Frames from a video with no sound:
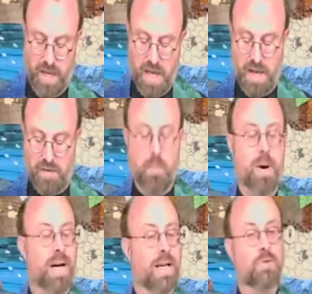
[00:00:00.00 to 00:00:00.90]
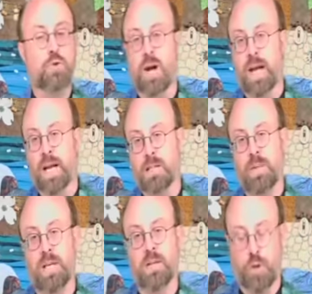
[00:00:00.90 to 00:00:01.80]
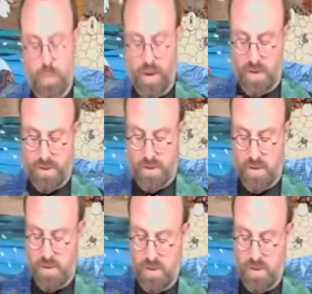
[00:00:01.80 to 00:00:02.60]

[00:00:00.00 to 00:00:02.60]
Never mind trying to be a good person,